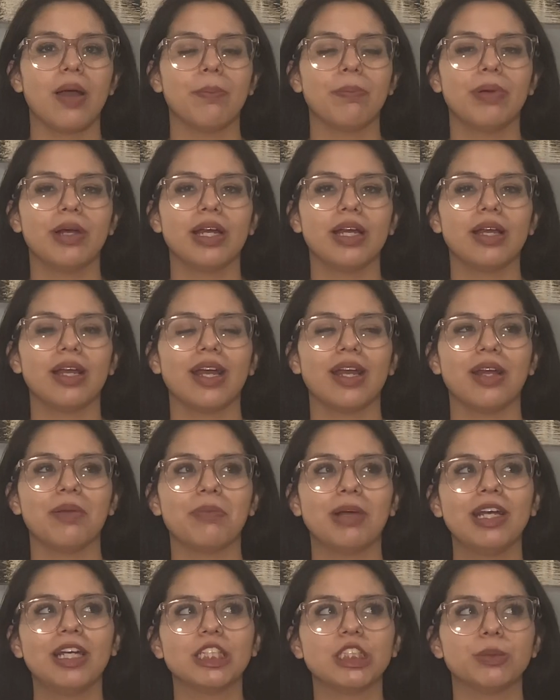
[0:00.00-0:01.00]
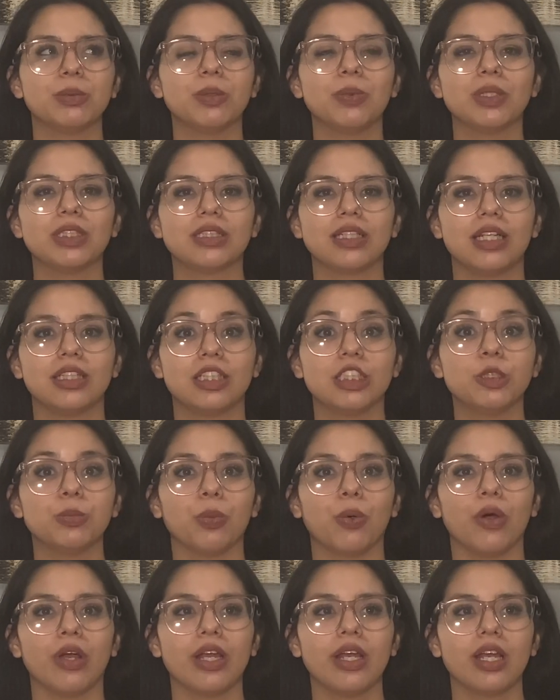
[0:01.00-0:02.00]
But my husband was, at this
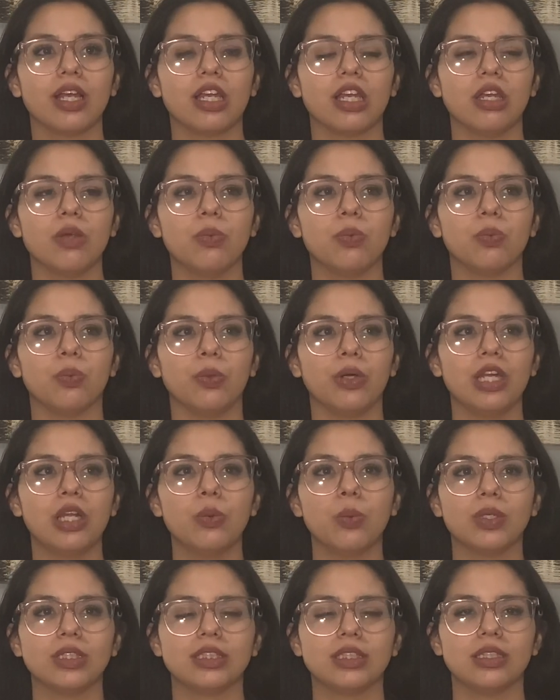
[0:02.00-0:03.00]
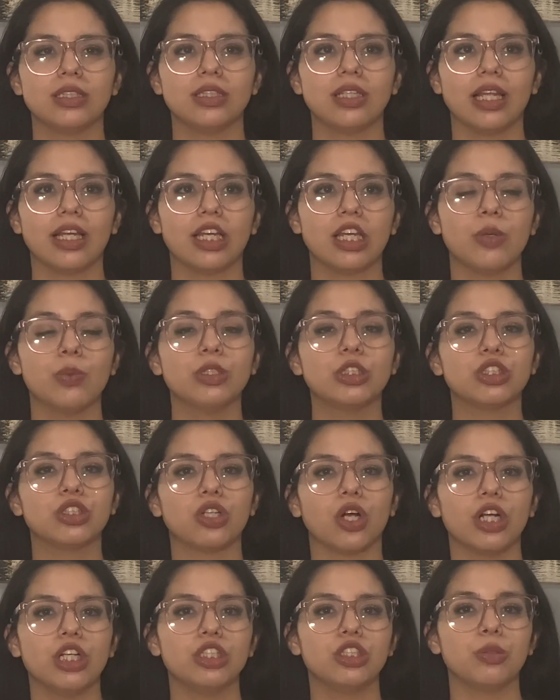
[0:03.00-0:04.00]
point, he really wasn't, like, he was
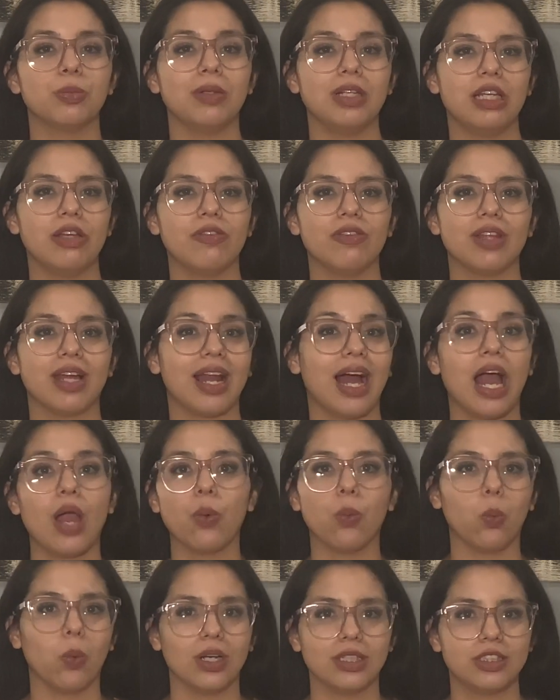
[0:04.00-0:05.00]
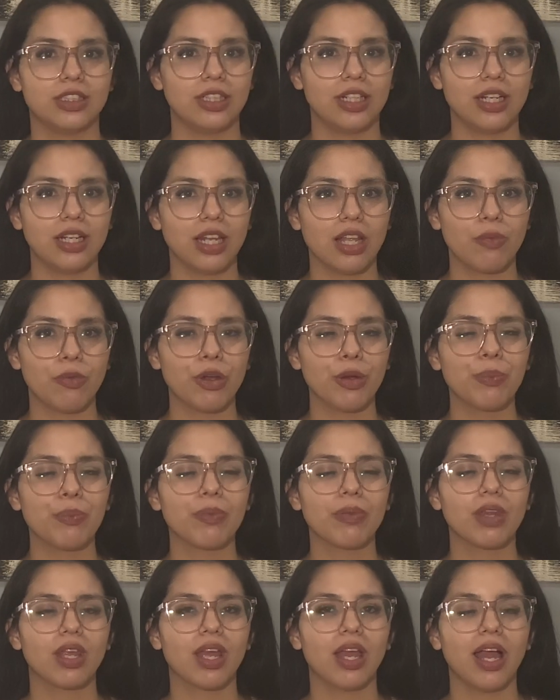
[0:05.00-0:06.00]
starting to believe that I wasn't in labor.
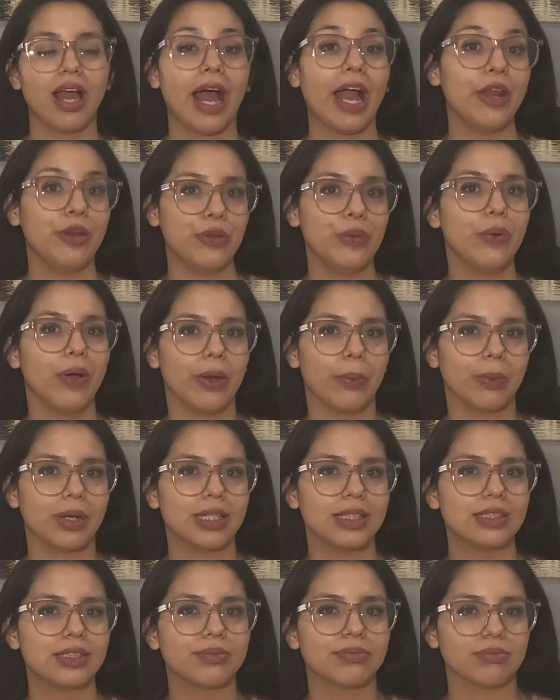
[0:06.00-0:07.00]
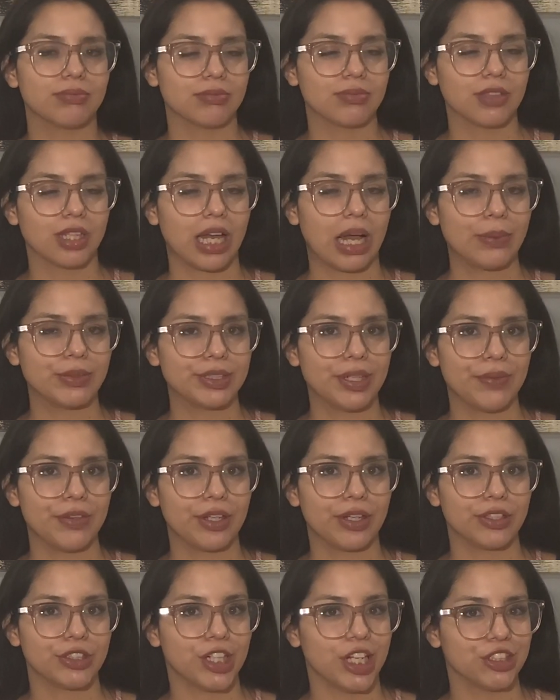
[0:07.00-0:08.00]
I knew I was having the
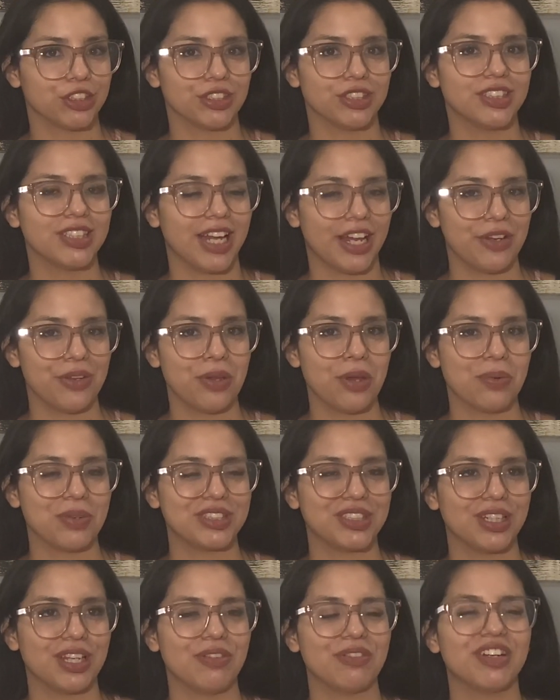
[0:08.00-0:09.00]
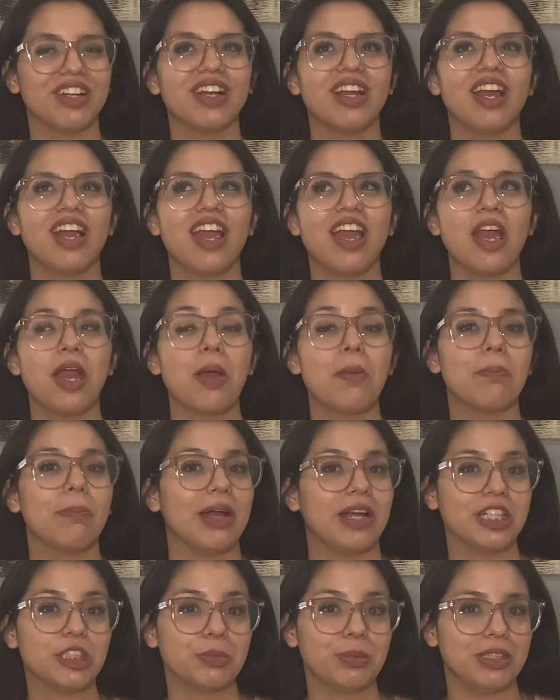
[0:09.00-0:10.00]
contractions. I knew I wasn't in labor. My
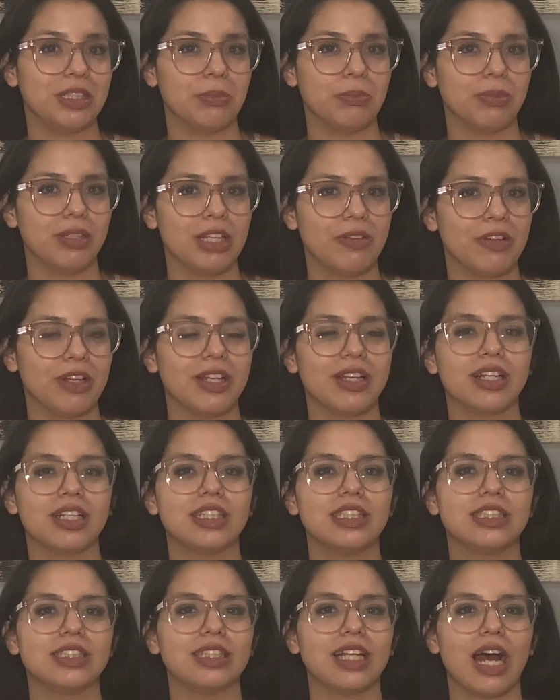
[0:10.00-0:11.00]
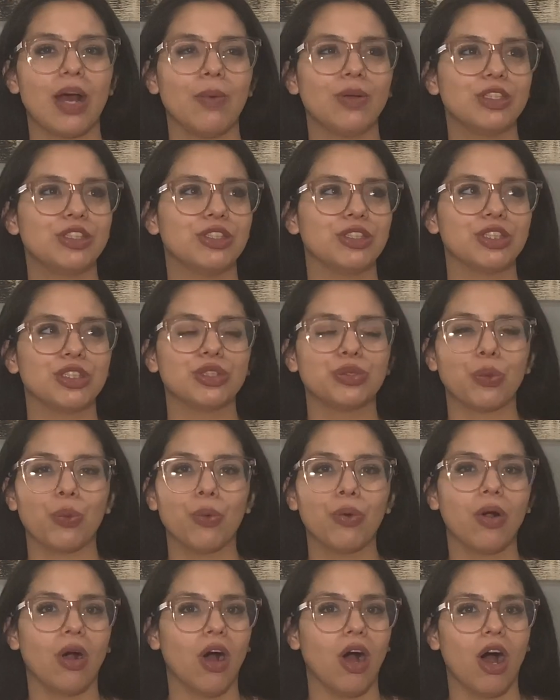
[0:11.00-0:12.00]
husband didn't believe it because I was just so
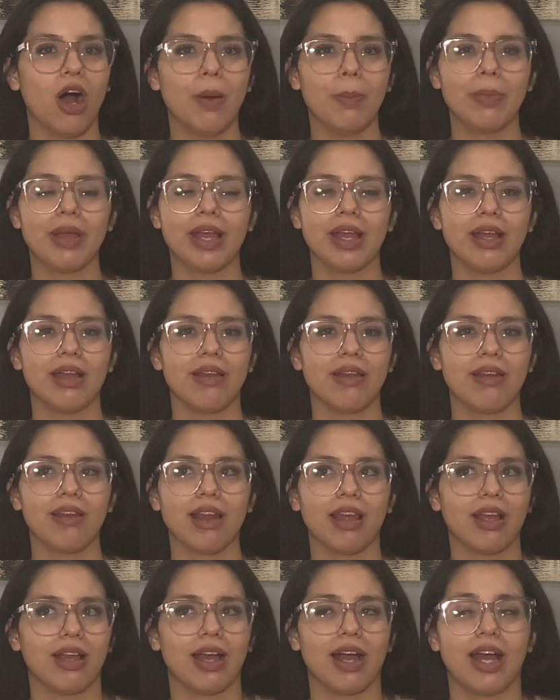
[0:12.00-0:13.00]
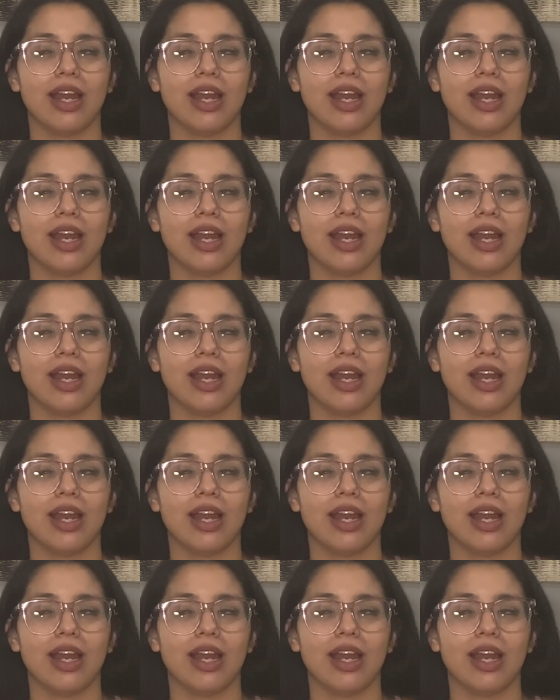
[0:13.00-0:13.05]
calm, and like,